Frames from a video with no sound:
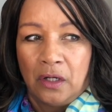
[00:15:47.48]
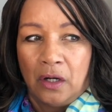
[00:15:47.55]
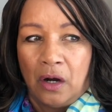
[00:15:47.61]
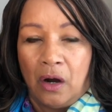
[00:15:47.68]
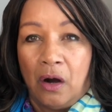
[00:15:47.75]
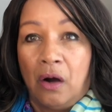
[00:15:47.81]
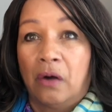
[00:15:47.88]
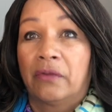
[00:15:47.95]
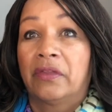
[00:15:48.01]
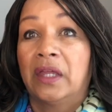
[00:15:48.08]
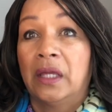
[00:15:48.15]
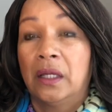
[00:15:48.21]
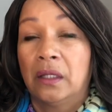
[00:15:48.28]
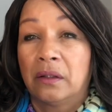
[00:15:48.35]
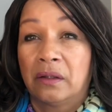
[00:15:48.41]
hug.
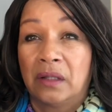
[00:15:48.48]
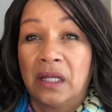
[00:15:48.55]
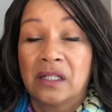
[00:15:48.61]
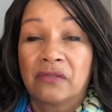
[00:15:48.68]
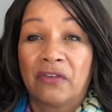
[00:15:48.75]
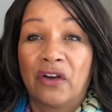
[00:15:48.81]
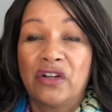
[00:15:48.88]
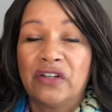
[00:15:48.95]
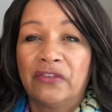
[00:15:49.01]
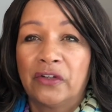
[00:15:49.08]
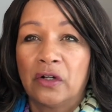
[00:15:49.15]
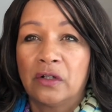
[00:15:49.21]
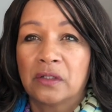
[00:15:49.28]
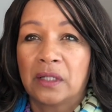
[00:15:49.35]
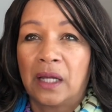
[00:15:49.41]
It's very difficult.